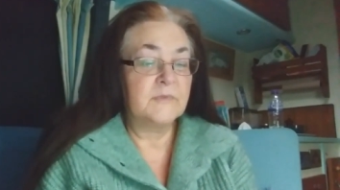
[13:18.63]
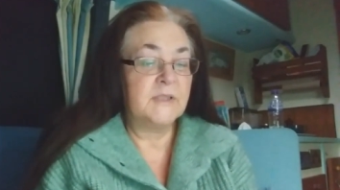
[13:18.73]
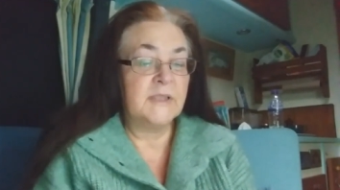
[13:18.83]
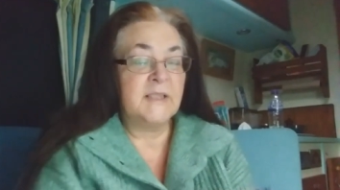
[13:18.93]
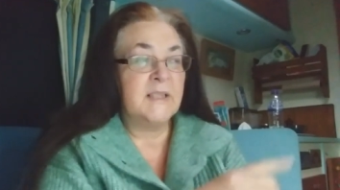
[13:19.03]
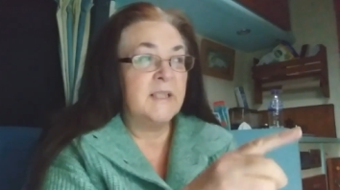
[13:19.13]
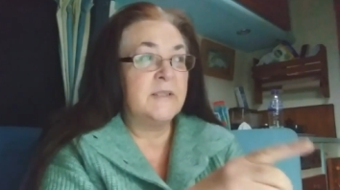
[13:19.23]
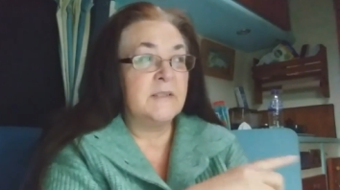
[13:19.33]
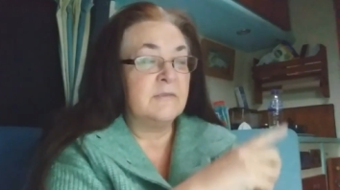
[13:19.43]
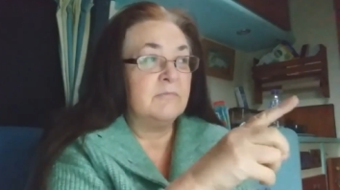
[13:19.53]
and then a
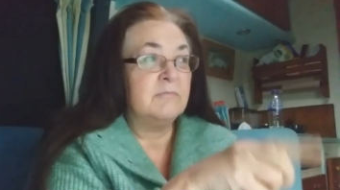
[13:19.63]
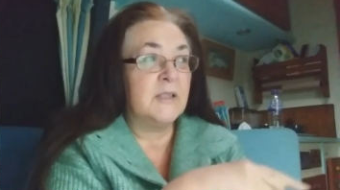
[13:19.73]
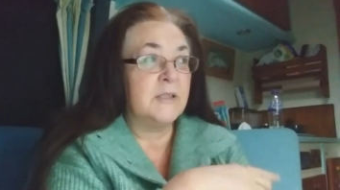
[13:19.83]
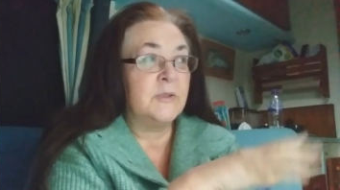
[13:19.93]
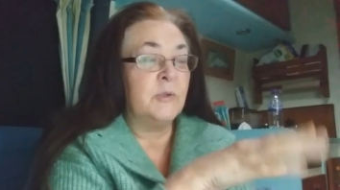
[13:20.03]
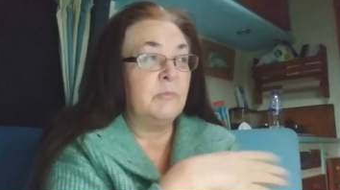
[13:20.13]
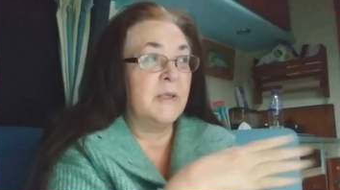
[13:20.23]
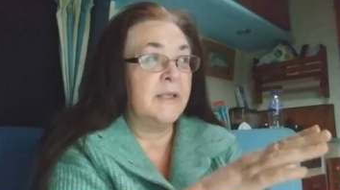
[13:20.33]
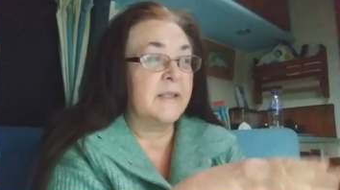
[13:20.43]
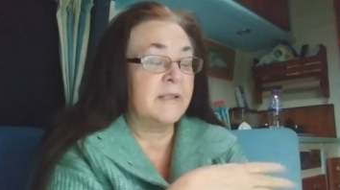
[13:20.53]
load of like
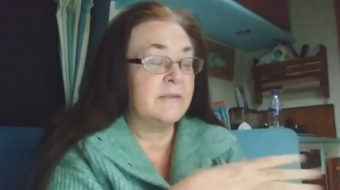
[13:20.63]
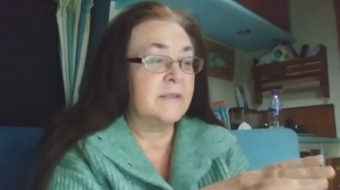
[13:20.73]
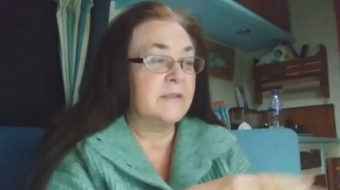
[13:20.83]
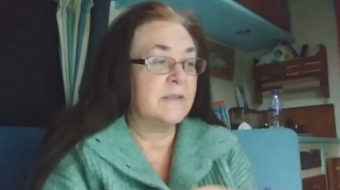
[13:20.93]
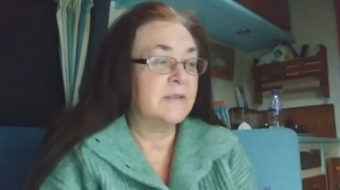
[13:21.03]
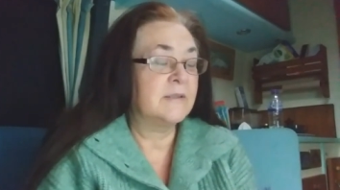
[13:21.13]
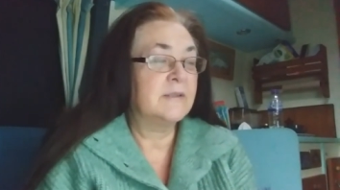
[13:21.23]
non-player characters,